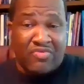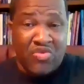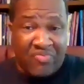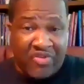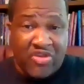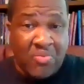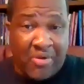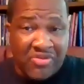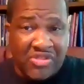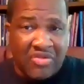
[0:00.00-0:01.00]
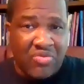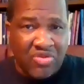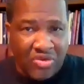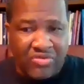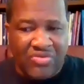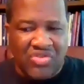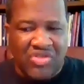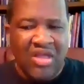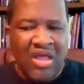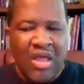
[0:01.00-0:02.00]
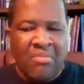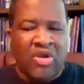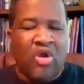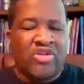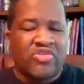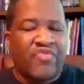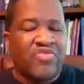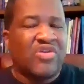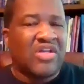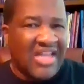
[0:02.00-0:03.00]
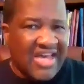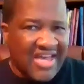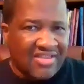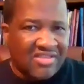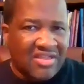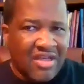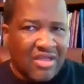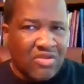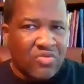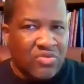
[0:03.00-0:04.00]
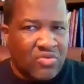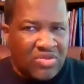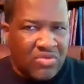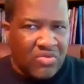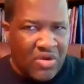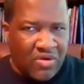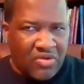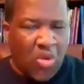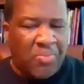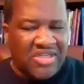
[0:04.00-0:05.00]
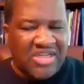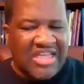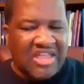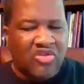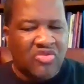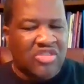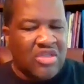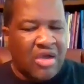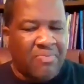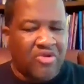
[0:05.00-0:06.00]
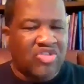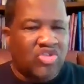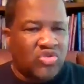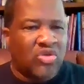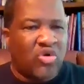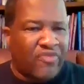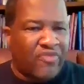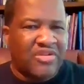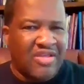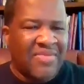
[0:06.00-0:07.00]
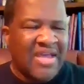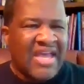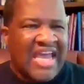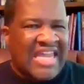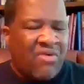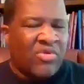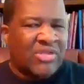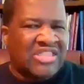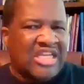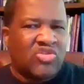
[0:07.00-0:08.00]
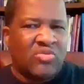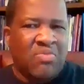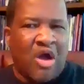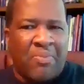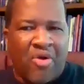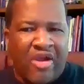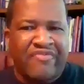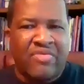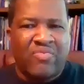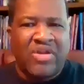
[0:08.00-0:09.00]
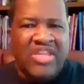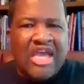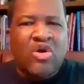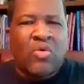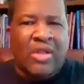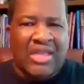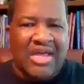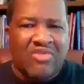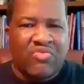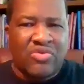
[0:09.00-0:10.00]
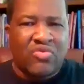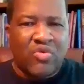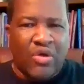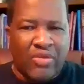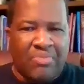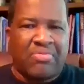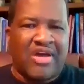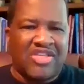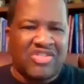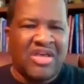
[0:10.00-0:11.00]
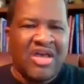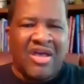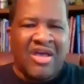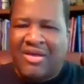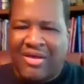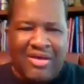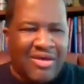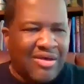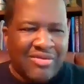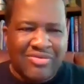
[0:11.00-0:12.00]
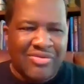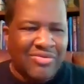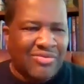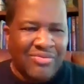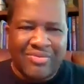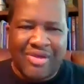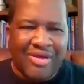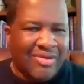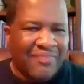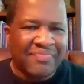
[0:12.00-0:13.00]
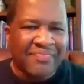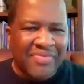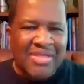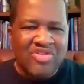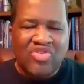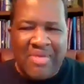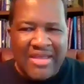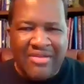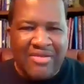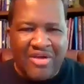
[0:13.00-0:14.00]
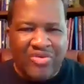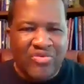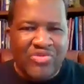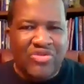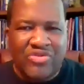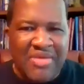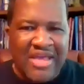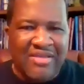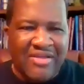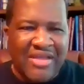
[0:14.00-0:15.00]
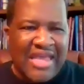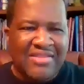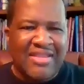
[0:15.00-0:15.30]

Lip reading: are for you personally when you're cruising, but also for your clients. You are open to get those perks that you can offer them, and that will set you apart from when they go online. When you quote a price to Jamaica, a cruise to Jamaica,